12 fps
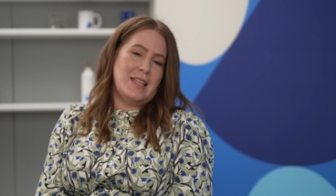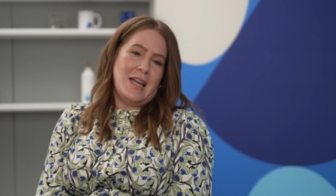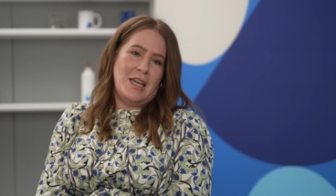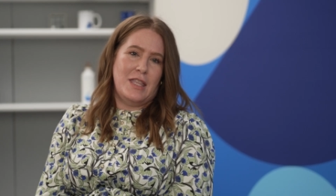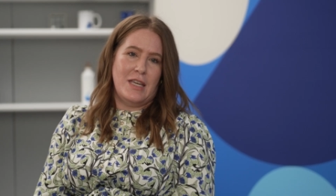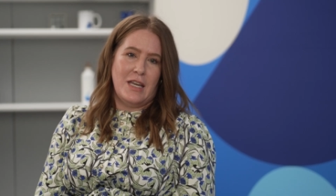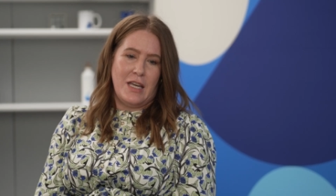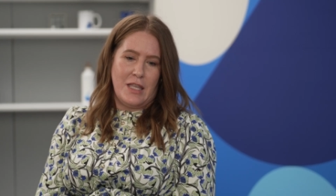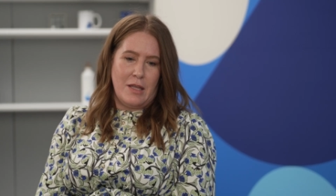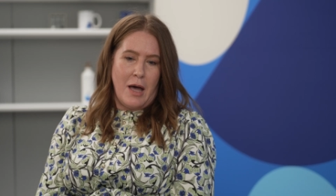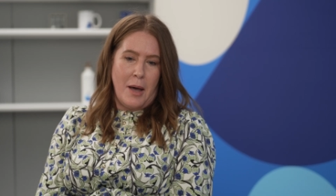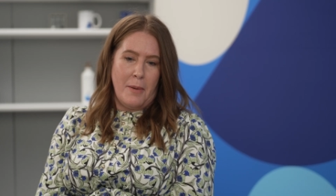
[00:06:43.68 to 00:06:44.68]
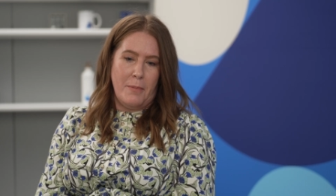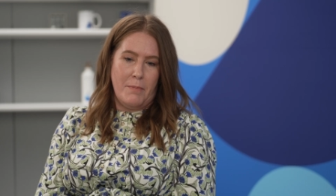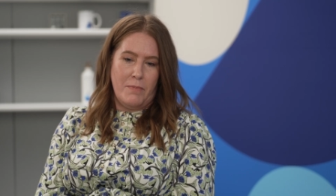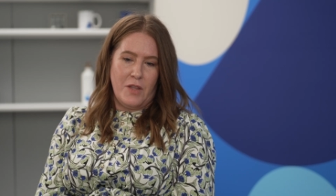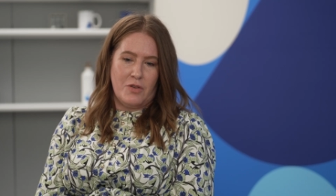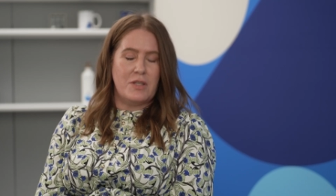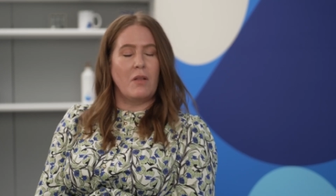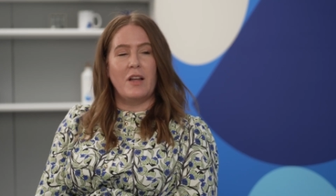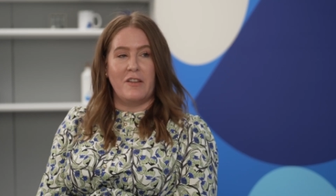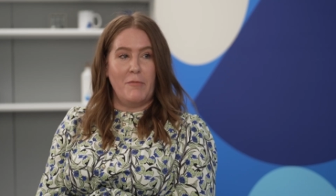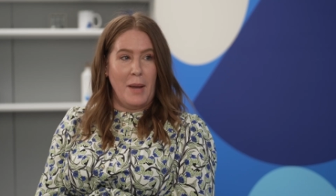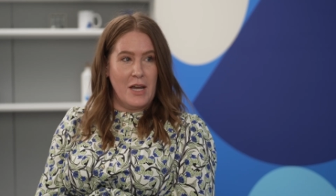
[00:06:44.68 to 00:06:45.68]
And I think uh, there's a
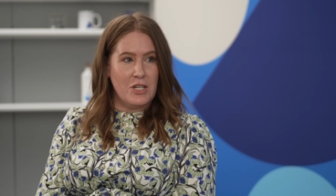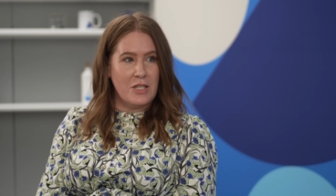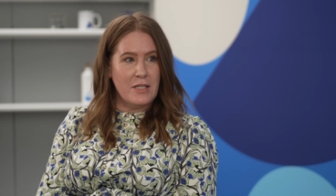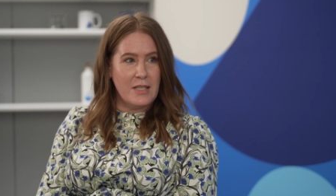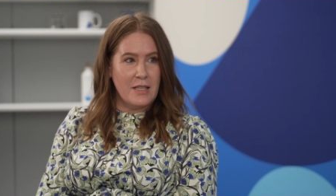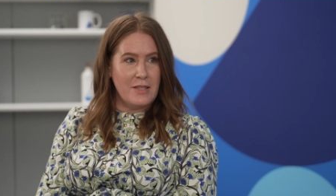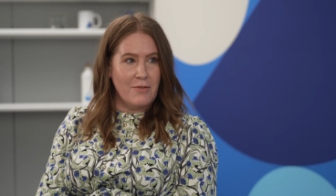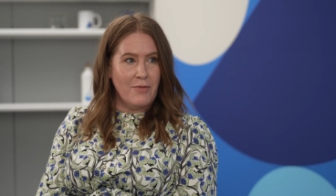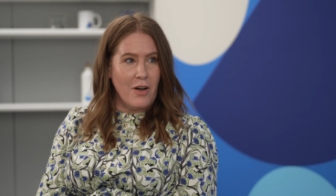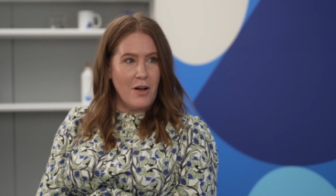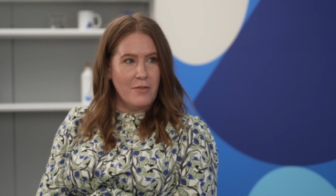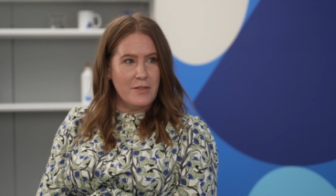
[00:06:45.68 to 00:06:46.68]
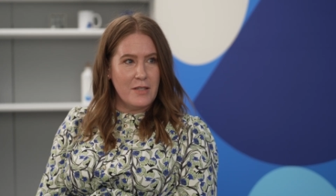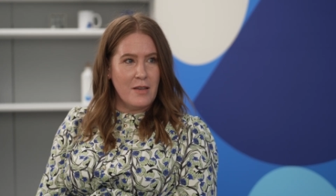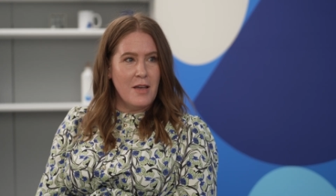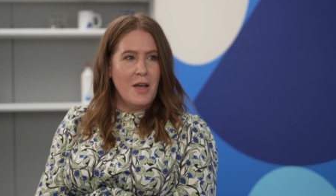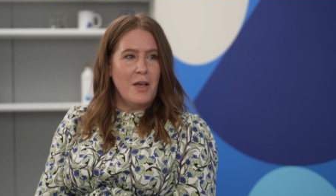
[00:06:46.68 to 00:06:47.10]
lot of patience that's involved.